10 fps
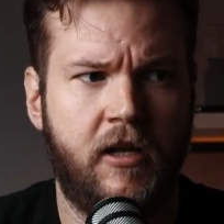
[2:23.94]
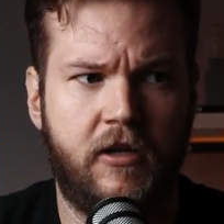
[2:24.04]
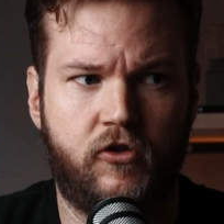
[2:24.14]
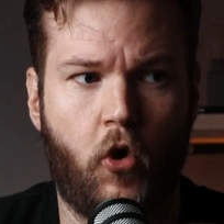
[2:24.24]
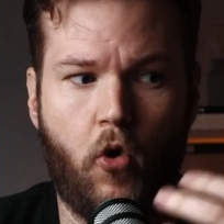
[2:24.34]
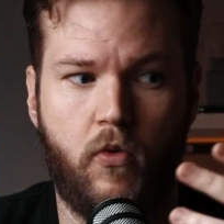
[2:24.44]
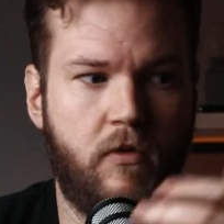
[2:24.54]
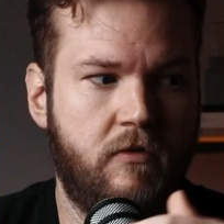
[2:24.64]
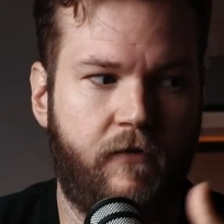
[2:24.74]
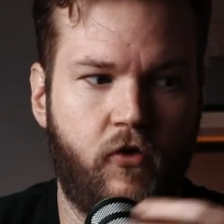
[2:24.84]
So
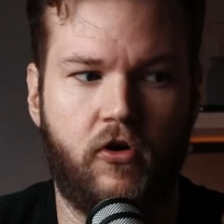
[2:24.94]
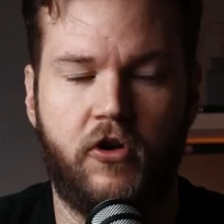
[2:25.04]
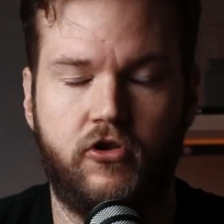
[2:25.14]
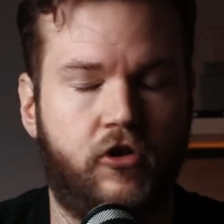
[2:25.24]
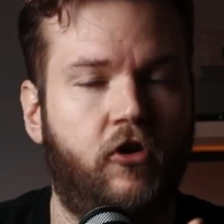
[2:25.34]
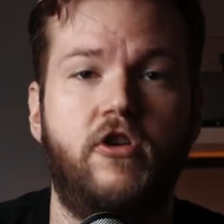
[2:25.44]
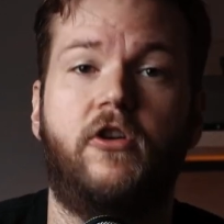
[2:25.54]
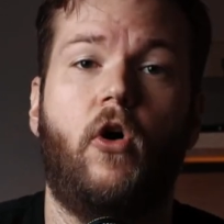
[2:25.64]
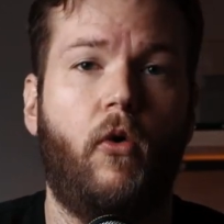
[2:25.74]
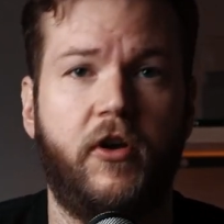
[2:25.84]
if you're unsure, you
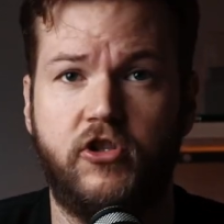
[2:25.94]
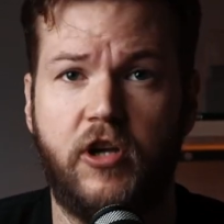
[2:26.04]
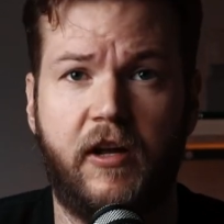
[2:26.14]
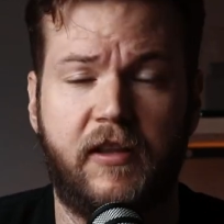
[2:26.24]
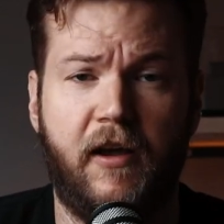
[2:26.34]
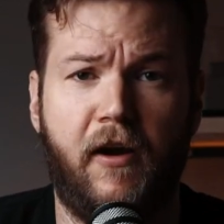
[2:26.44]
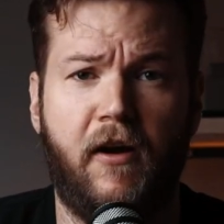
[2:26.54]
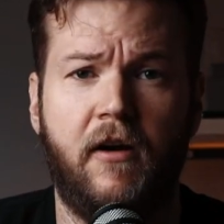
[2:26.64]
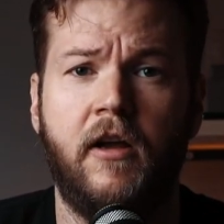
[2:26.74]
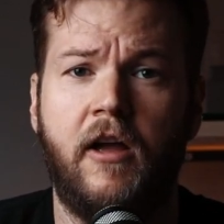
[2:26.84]
can always check there